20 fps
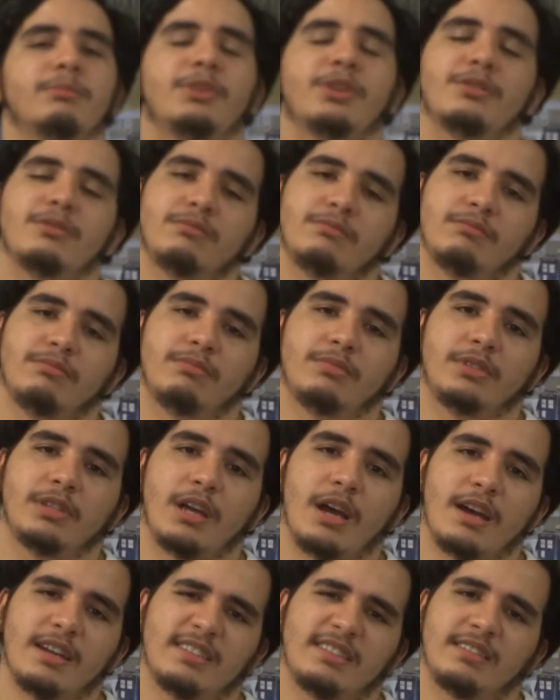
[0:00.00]
Don't
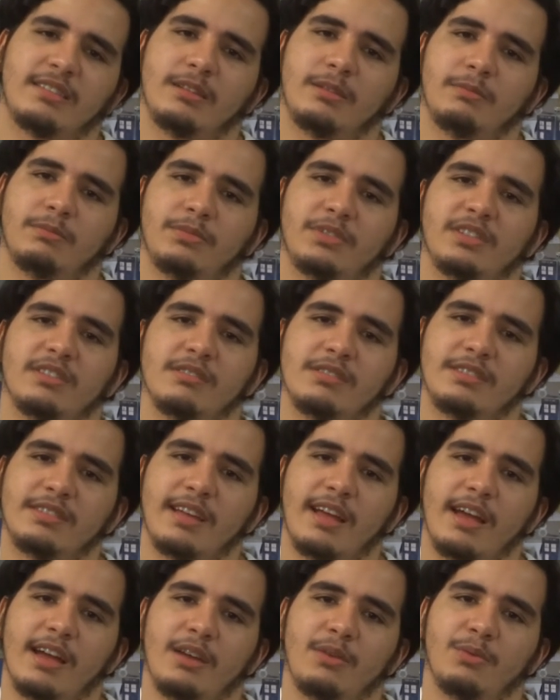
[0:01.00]
toss them to the
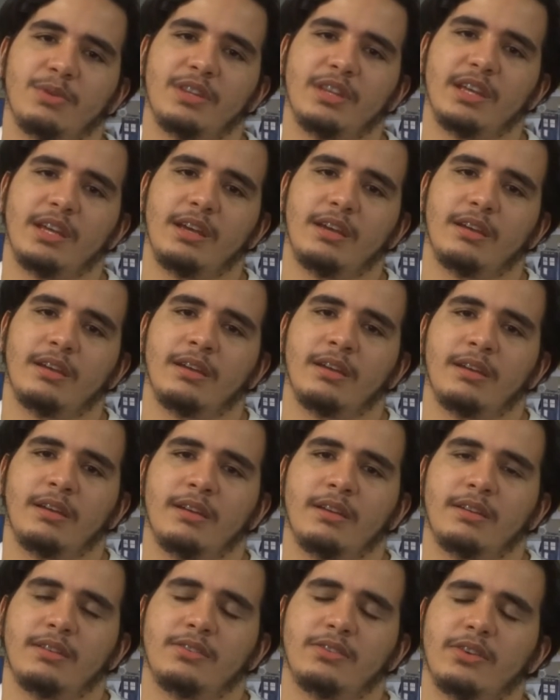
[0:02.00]
side when they
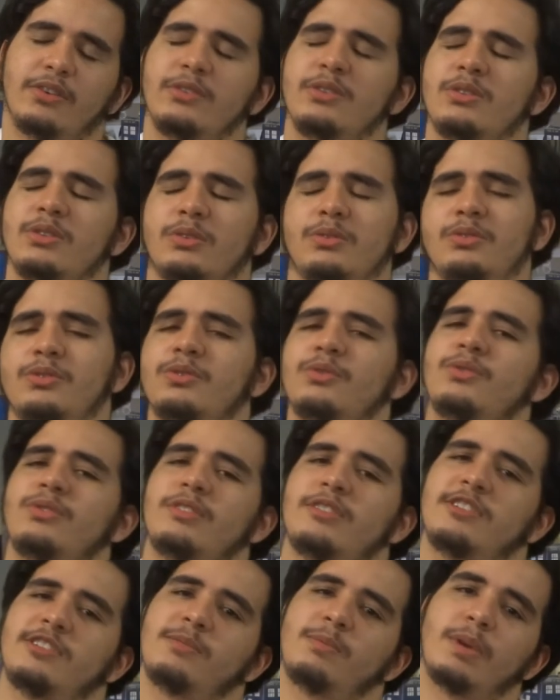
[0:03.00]
tell you don't do
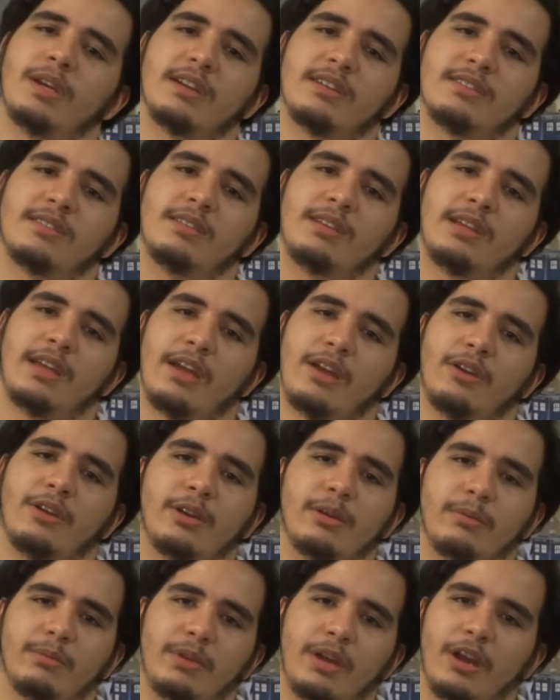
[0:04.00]
this because they
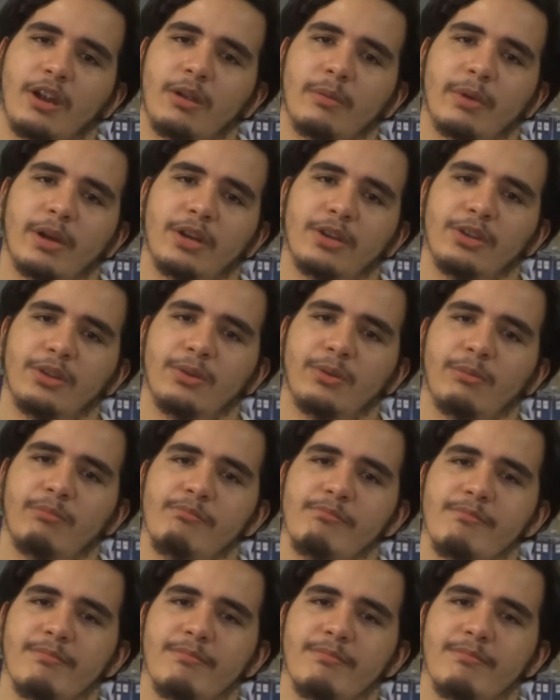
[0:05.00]
care care about you.